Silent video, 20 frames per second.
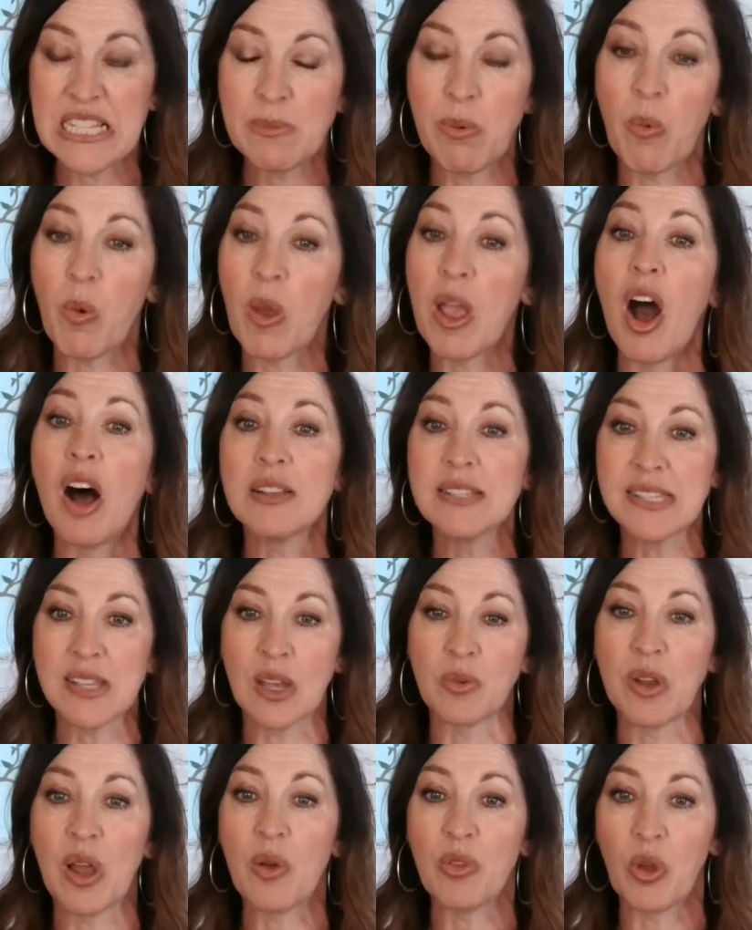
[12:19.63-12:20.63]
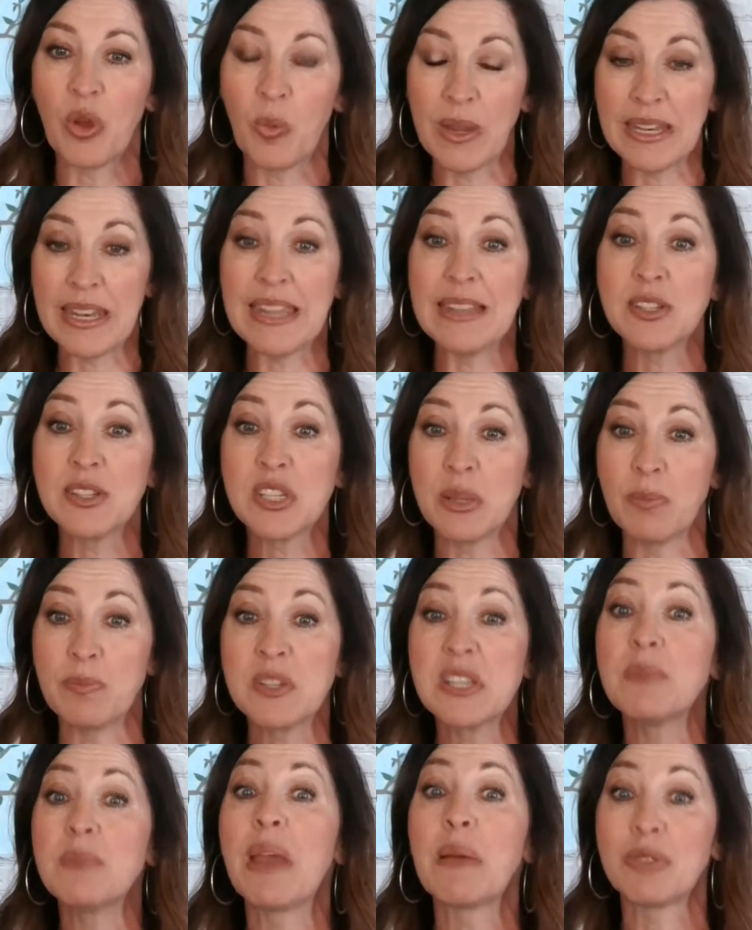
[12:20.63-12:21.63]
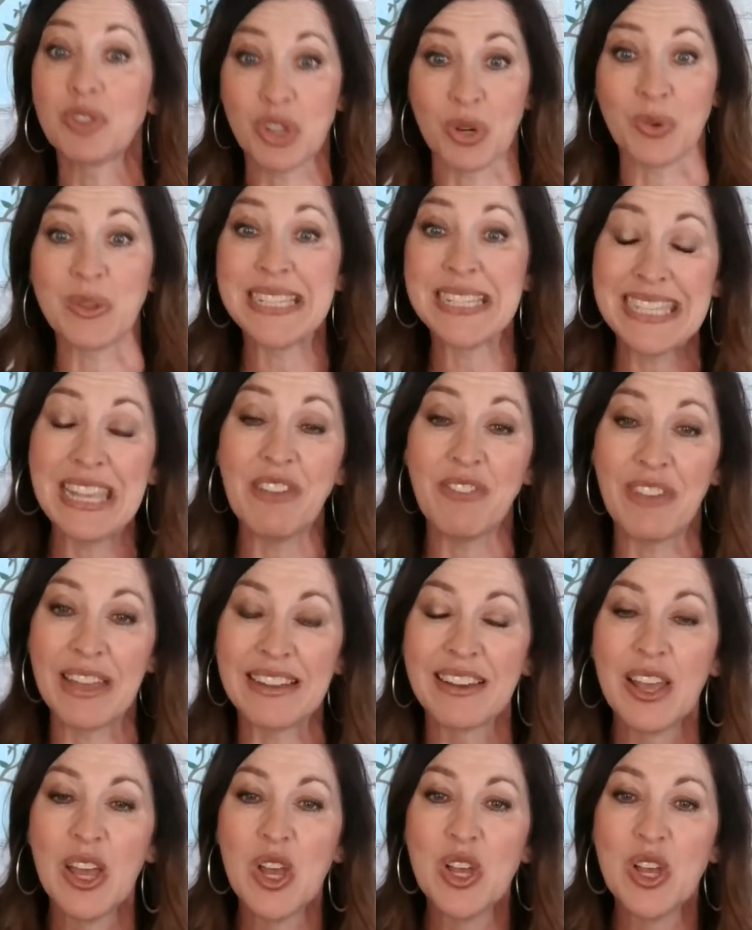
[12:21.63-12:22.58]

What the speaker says: but we also know that we need to be able to receive it.